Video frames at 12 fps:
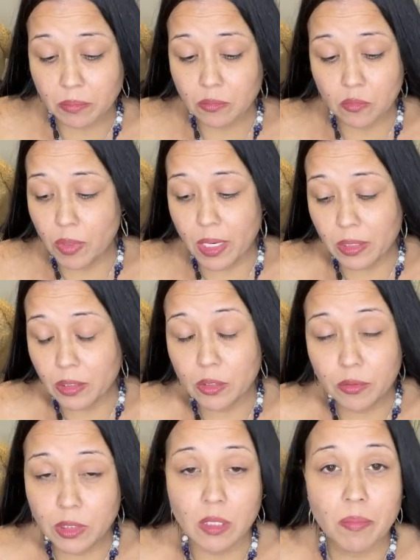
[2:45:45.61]
What I do
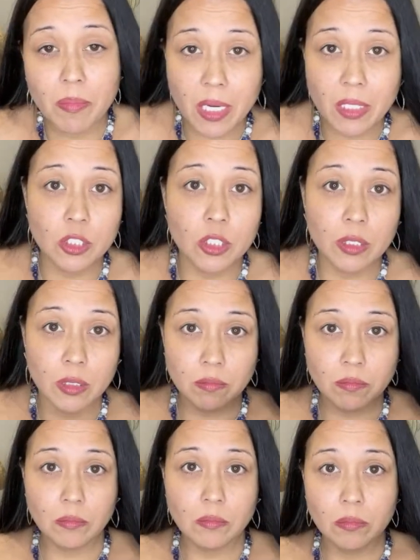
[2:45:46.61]
isn't magic,
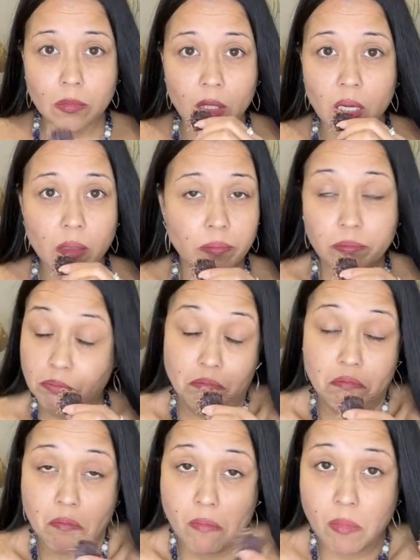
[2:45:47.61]
okay?
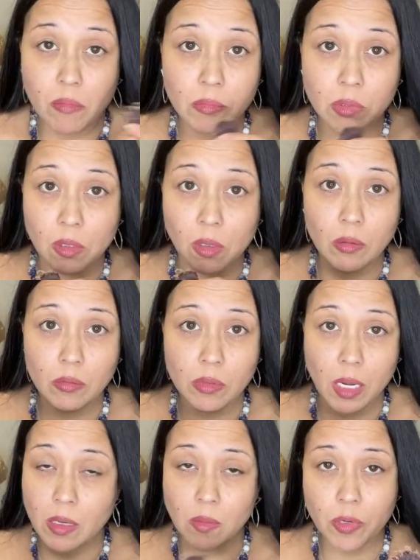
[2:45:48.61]
So, I
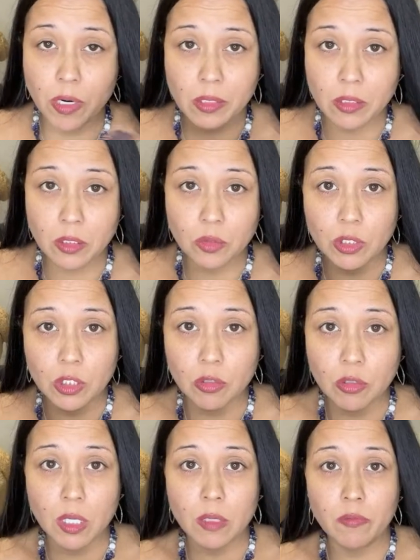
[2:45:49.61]
don't practice
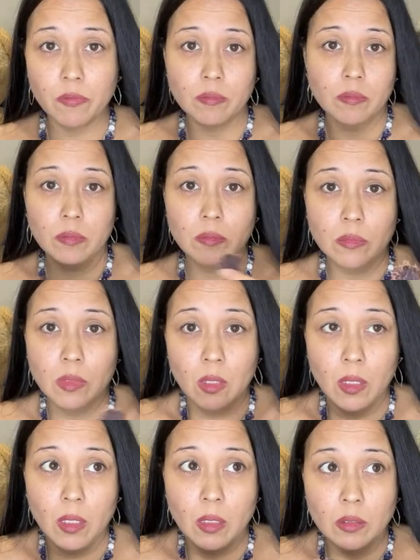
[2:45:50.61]
witchcraft.
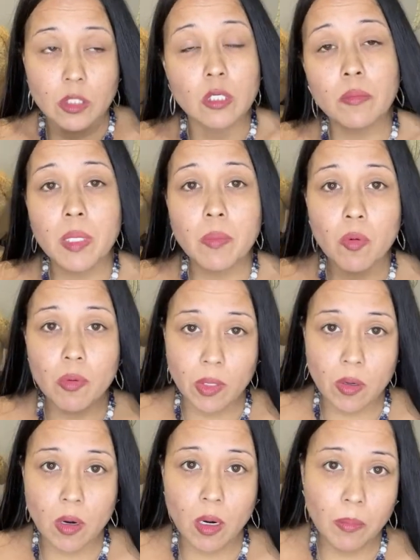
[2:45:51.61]
Some people would
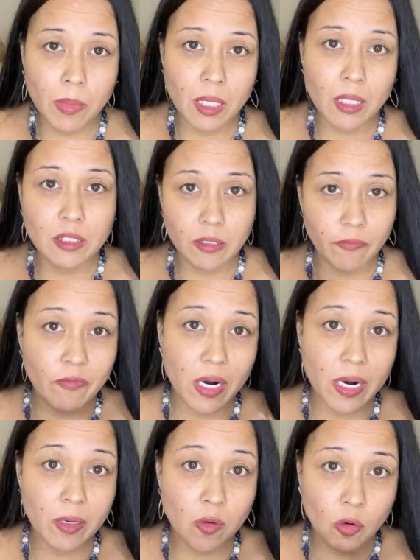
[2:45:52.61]
call me a
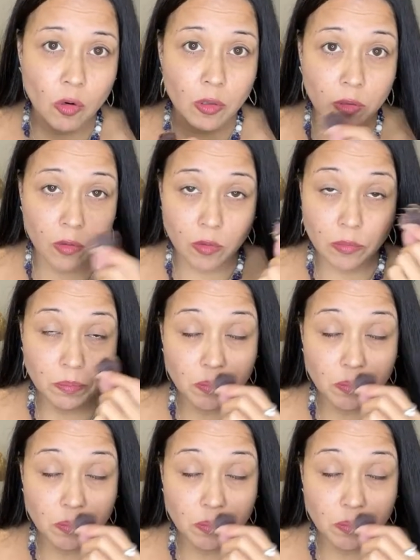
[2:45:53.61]
divine oracle.